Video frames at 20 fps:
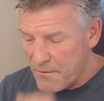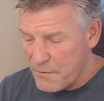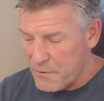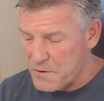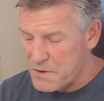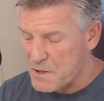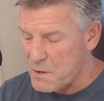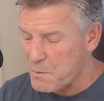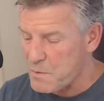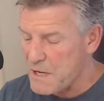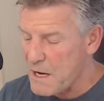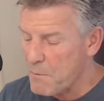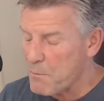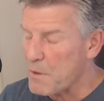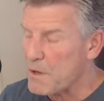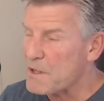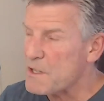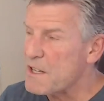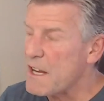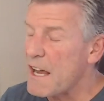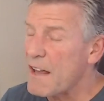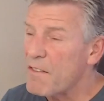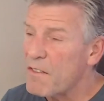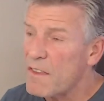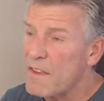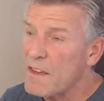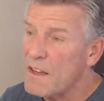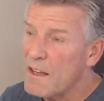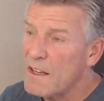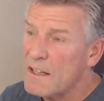for September
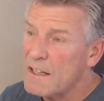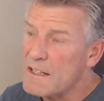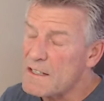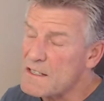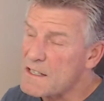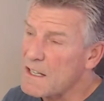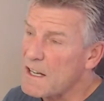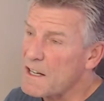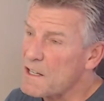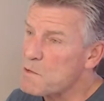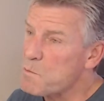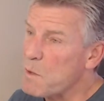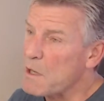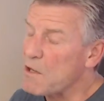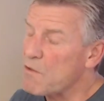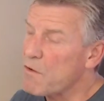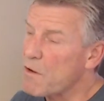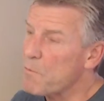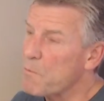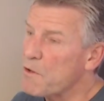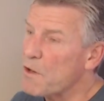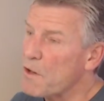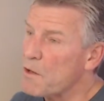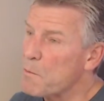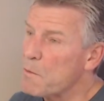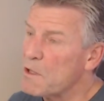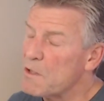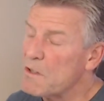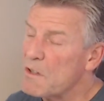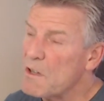10th is the next big crib
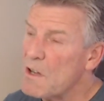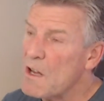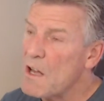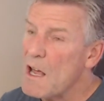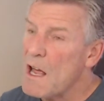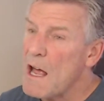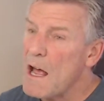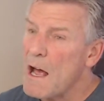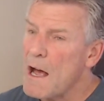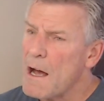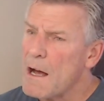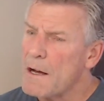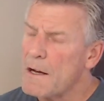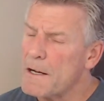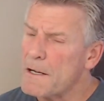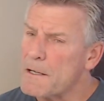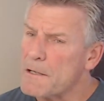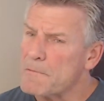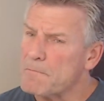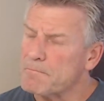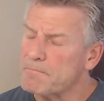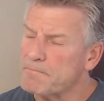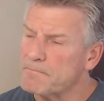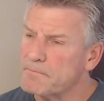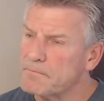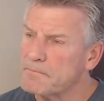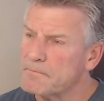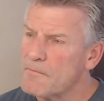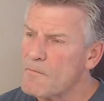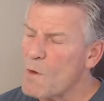tournament. The
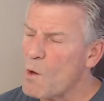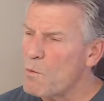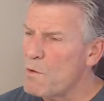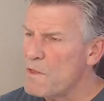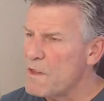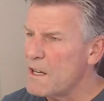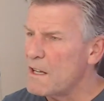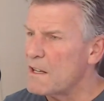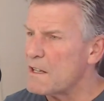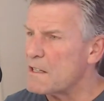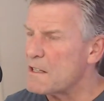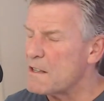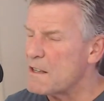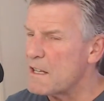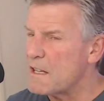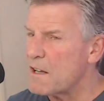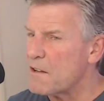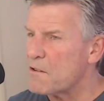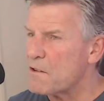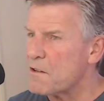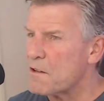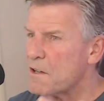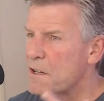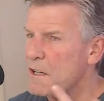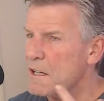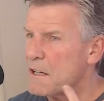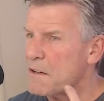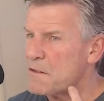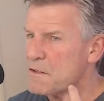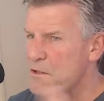other
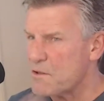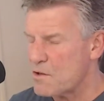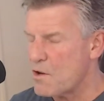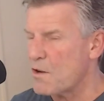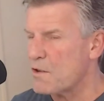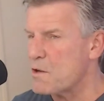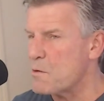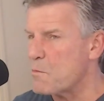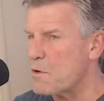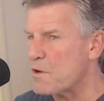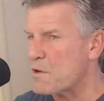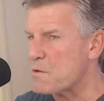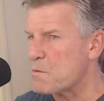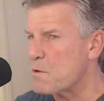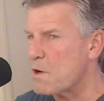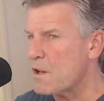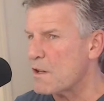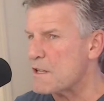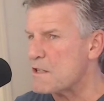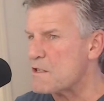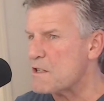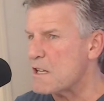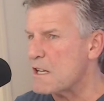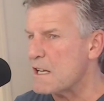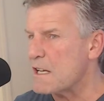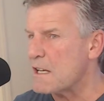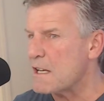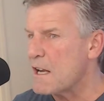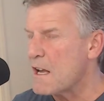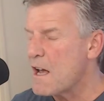I was going to talk to you about as well is
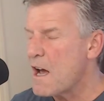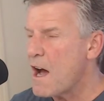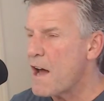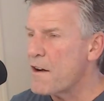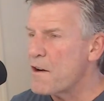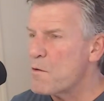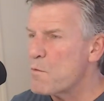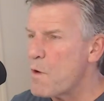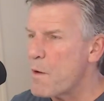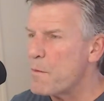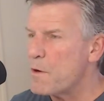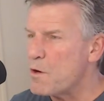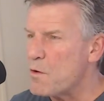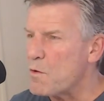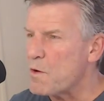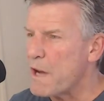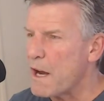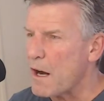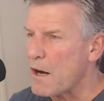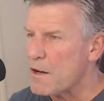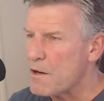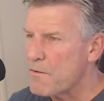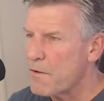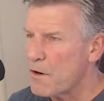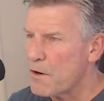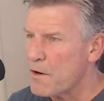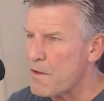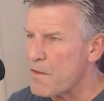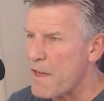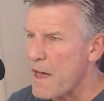the 100 Women Who Care.
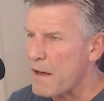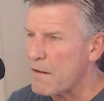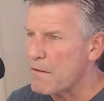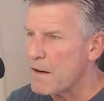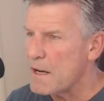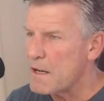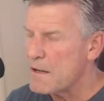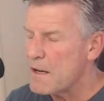You've heard of that, right?